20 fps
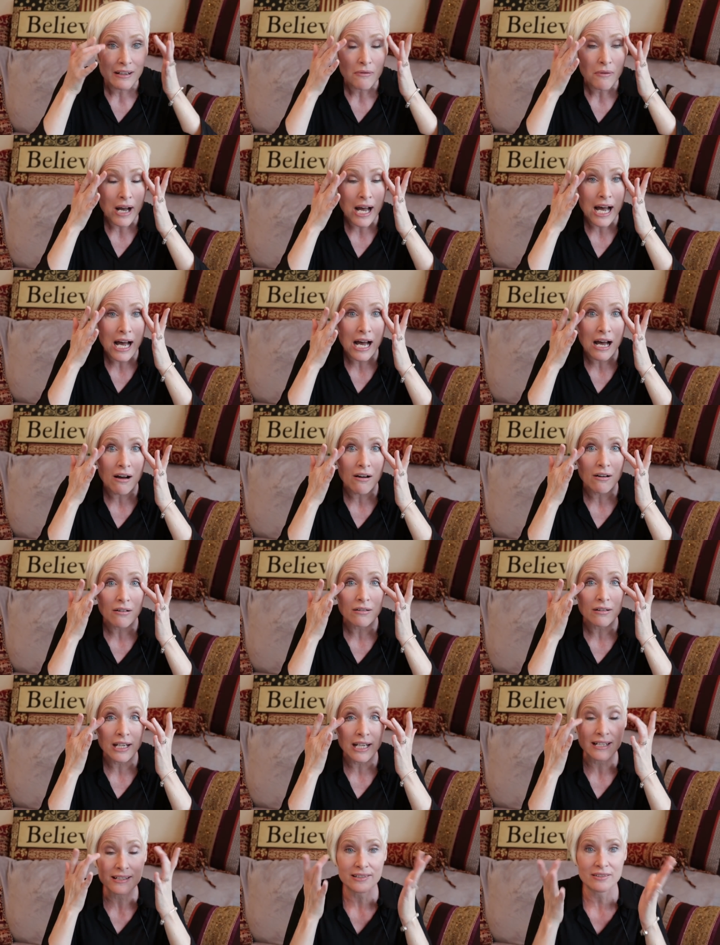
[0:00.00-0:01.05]
Wow.
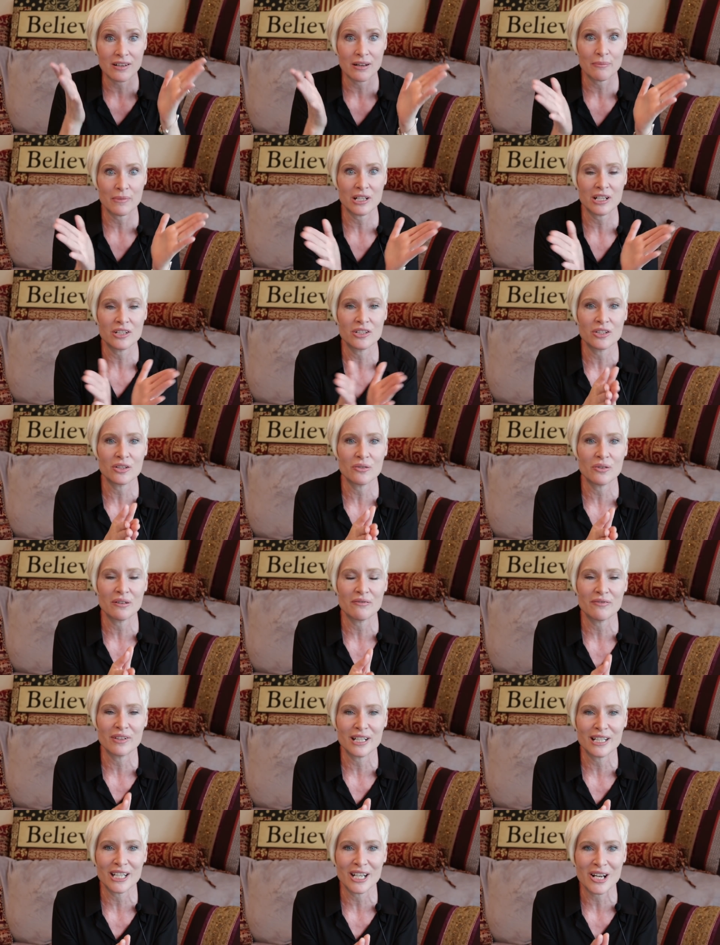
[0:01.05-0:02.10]
Okay, so I'm going to do a
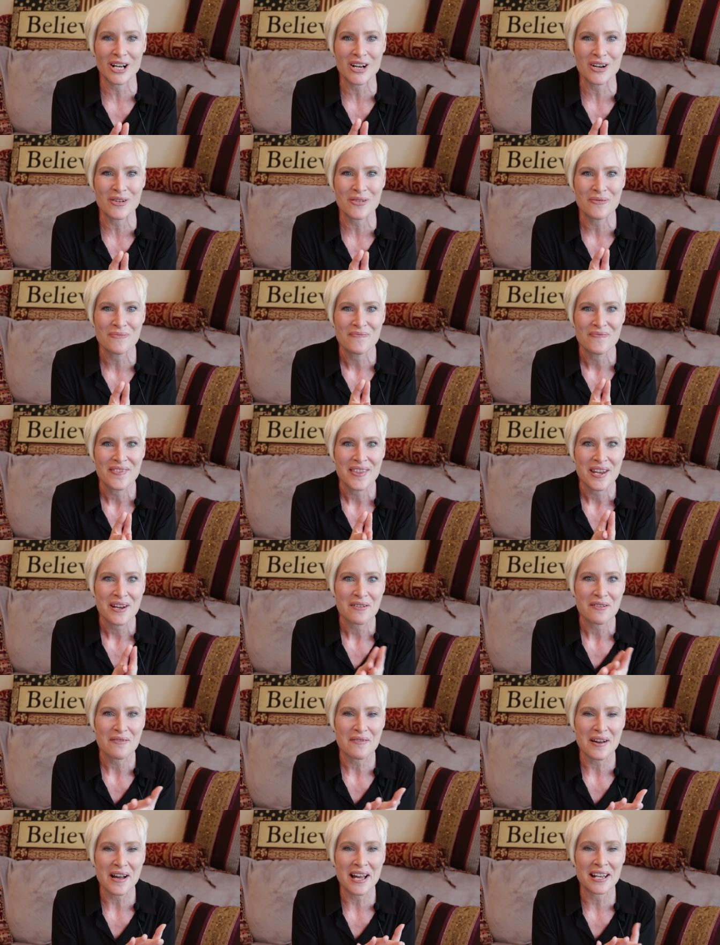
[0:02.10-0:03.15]
video,
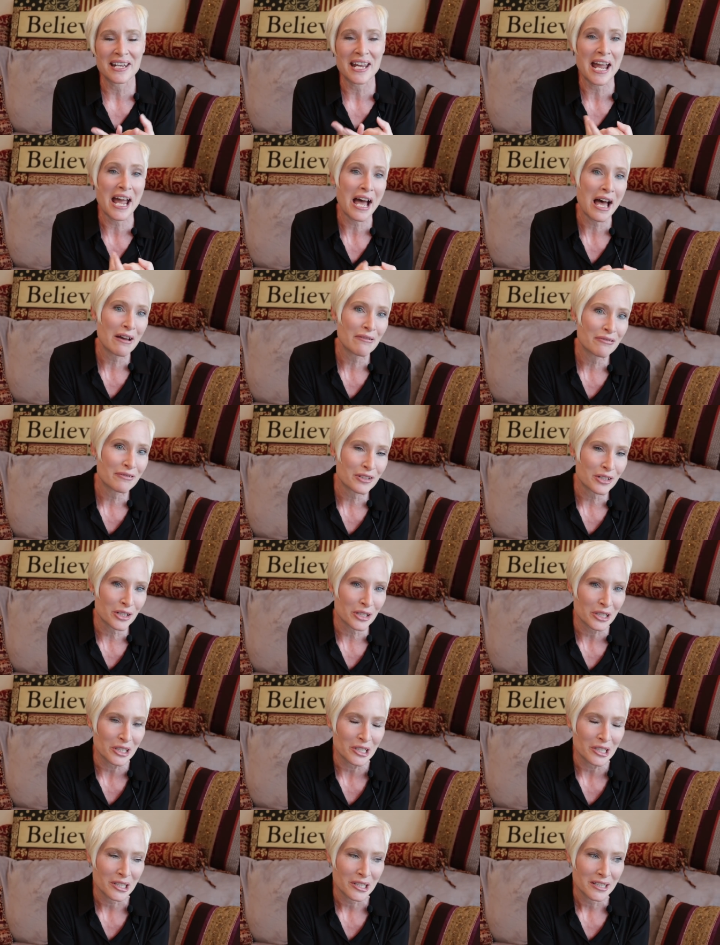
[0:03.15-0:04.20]
an
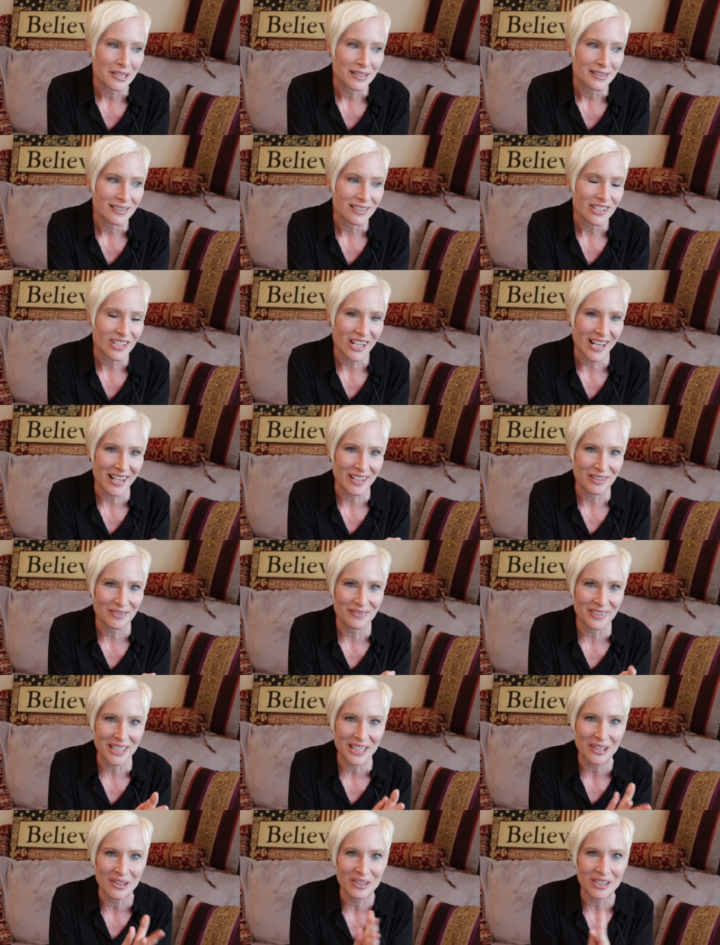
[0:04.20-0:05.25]
after channel
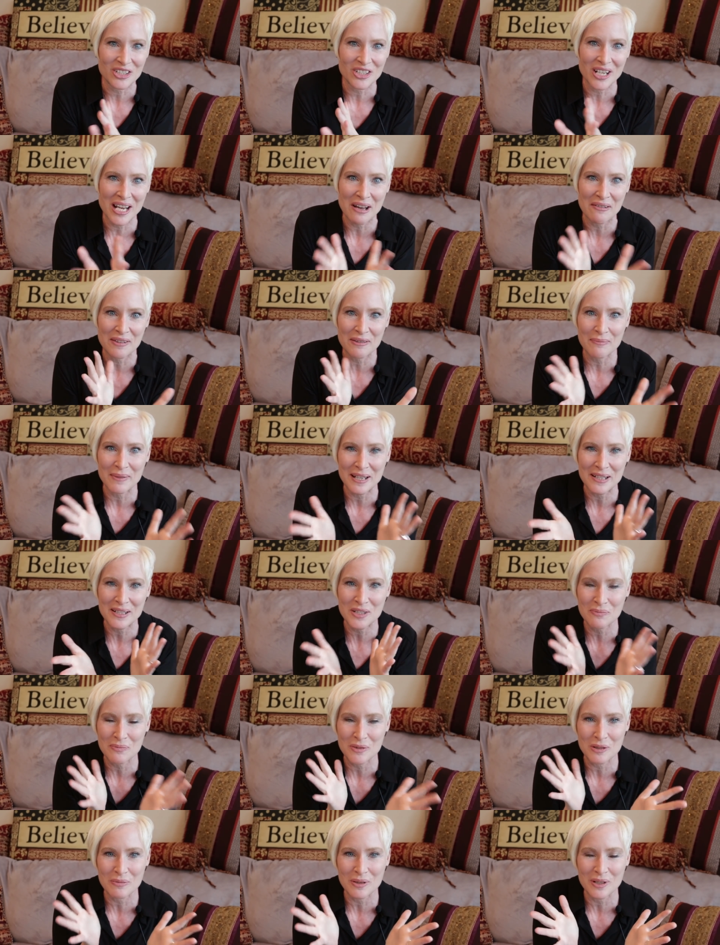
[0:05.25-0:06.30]
video to chat with my
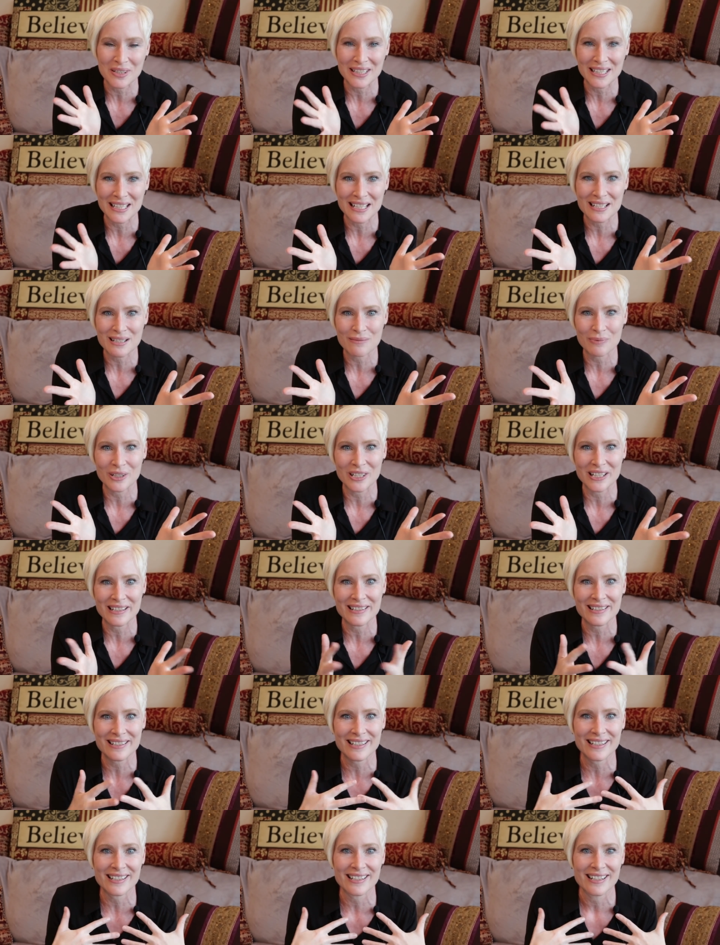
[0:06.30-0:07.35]
husband about the
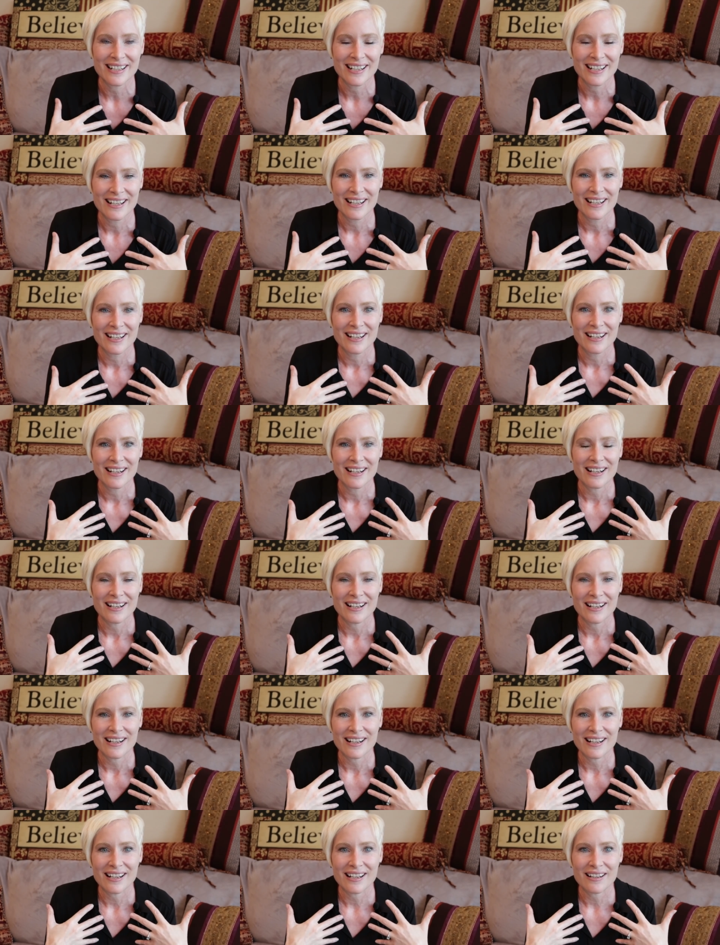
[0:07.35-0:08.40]
experience and
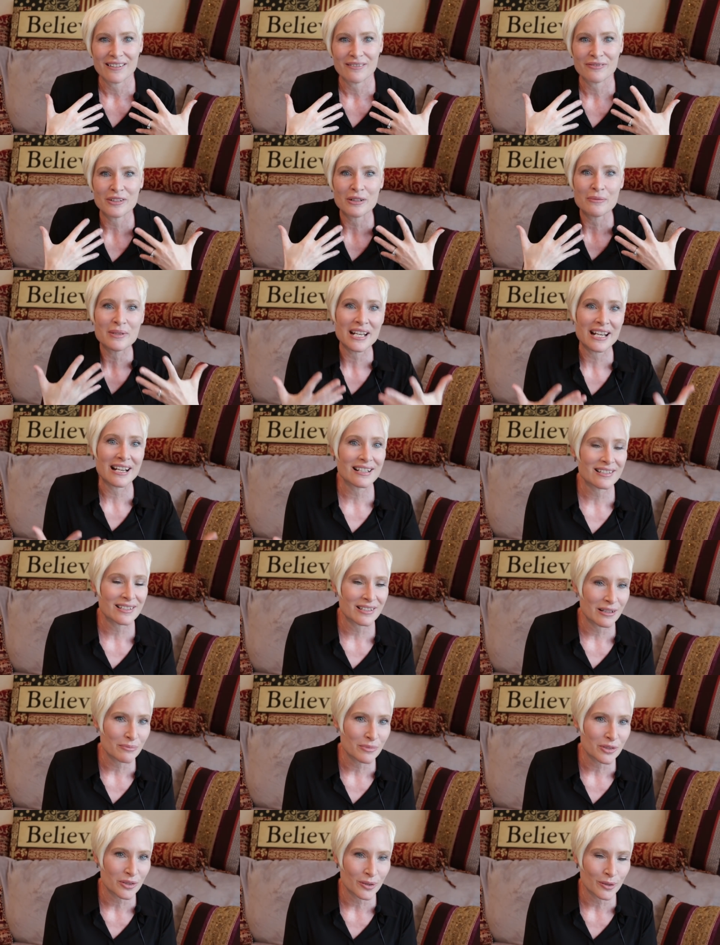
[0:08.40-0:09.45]
for me as an
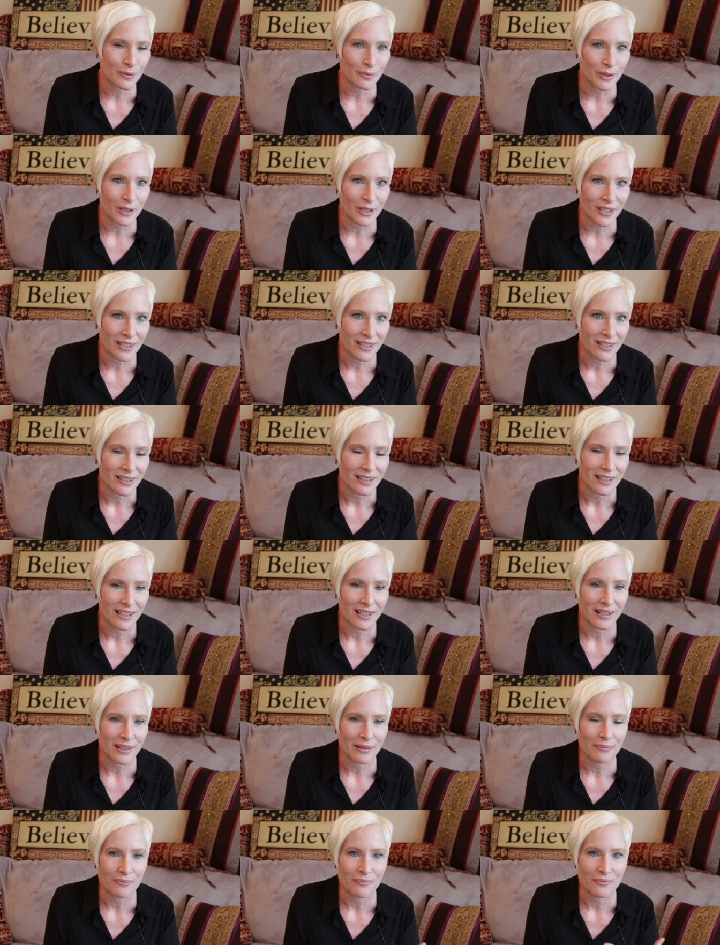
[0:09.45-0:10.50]
observer,
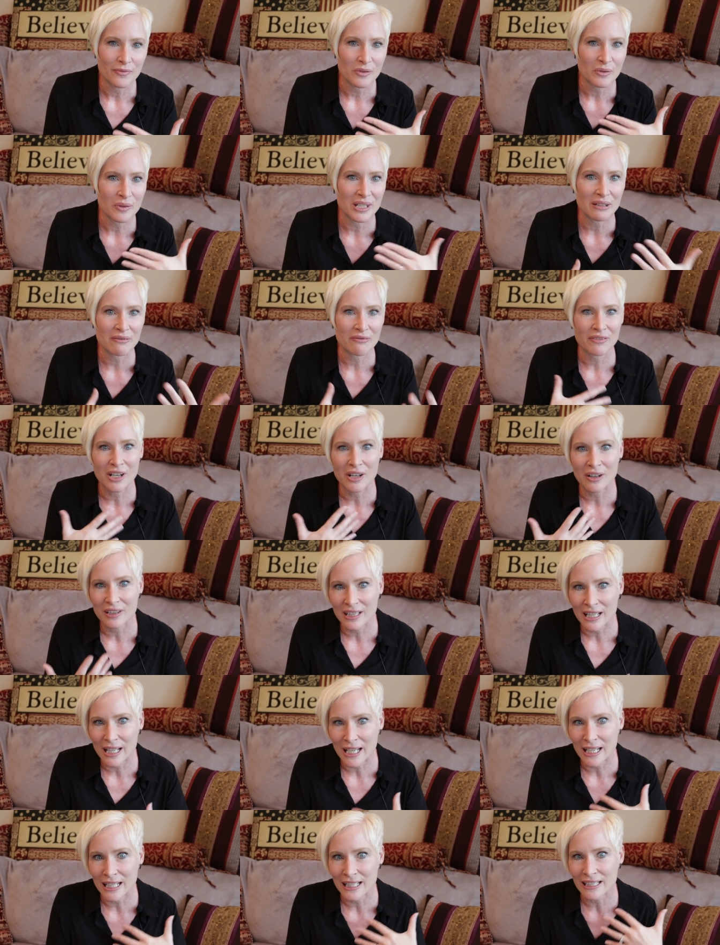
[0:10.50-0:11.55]
um, what it felt
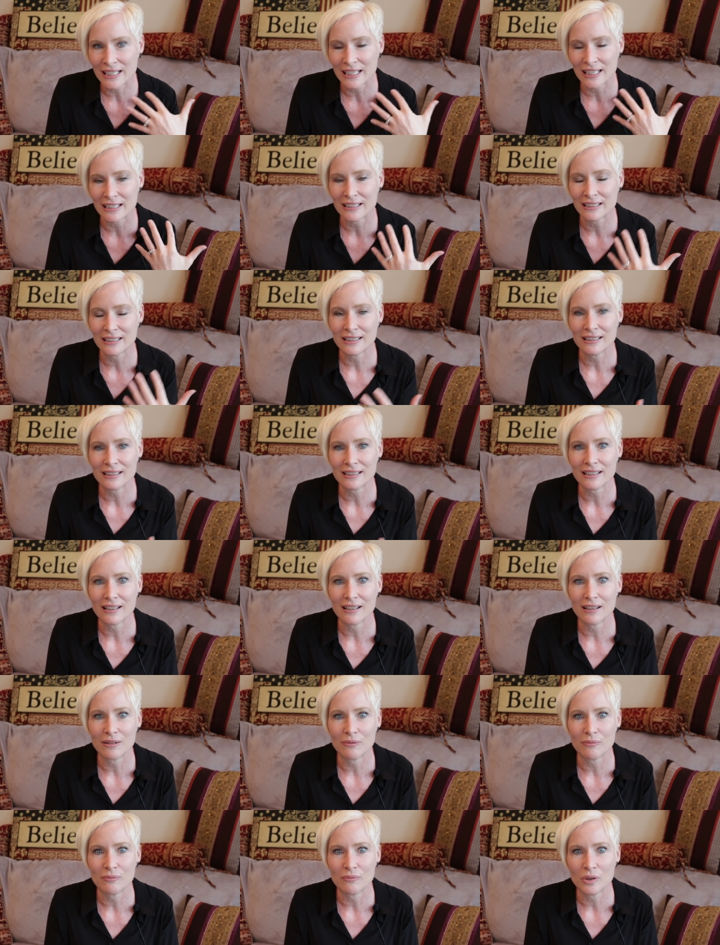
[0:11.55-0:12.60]
like and
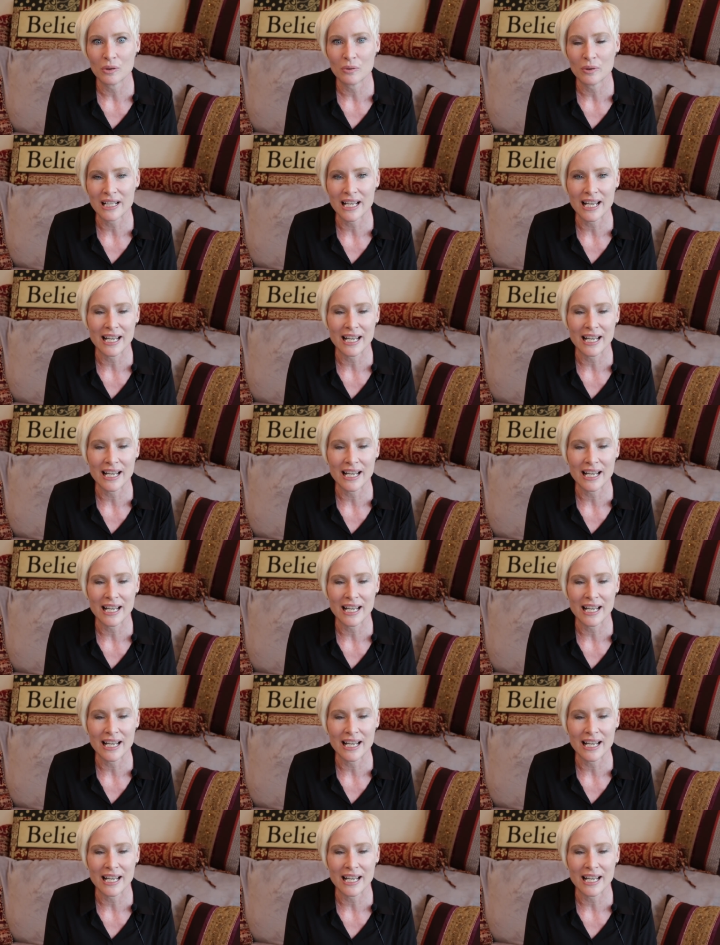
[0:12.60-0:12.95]
um, what